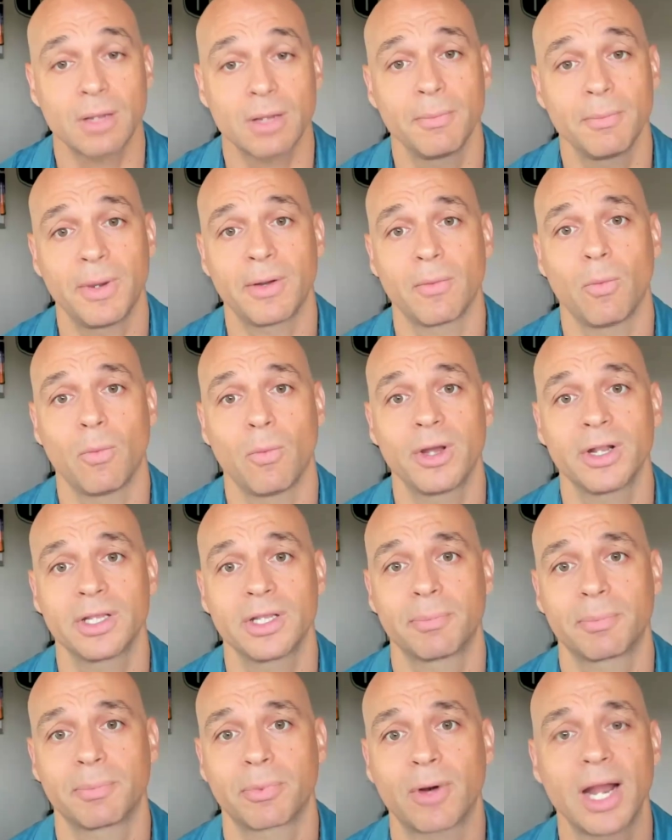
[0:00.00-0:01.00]
But one of
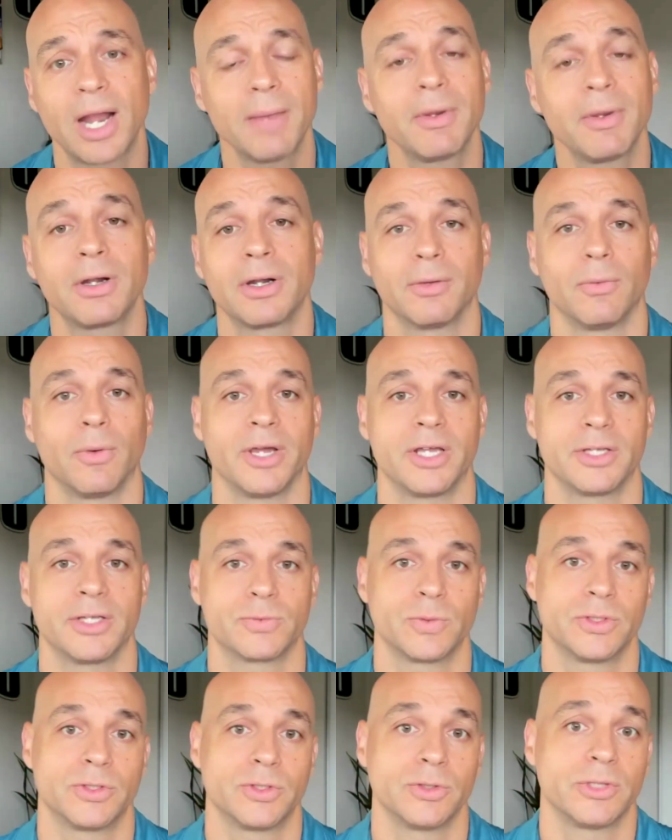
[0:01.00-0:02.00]
the primary ways
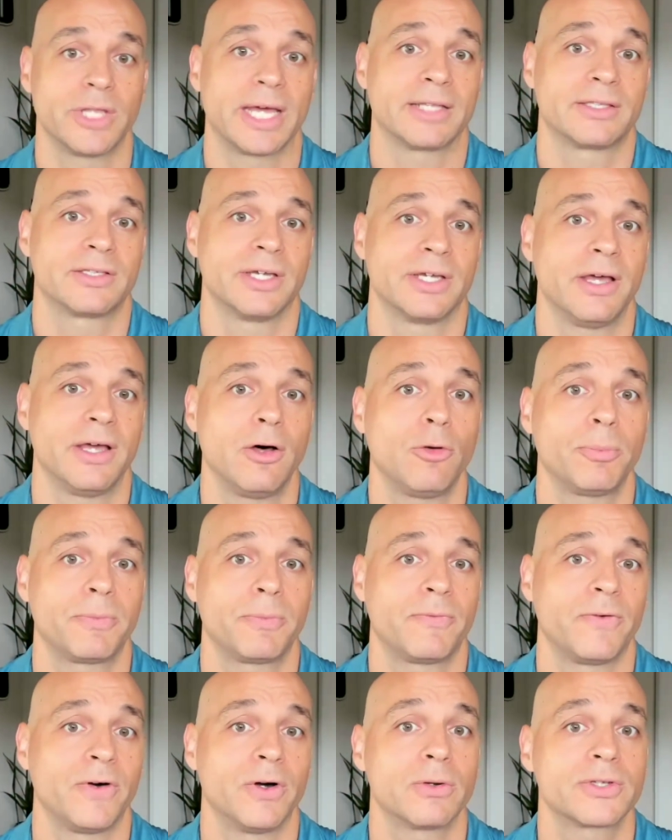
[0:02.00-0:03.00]
we do that to
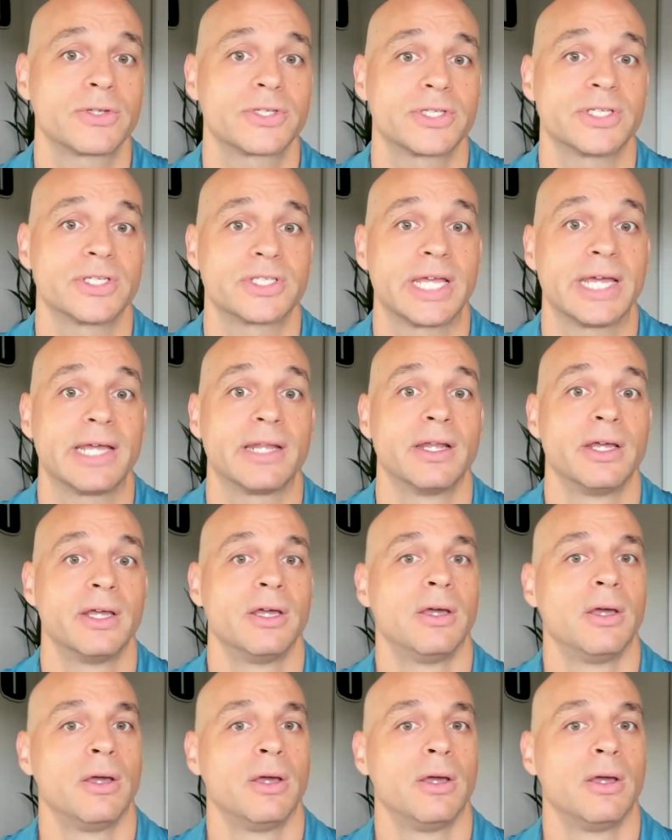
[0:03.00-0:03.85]
help folks is that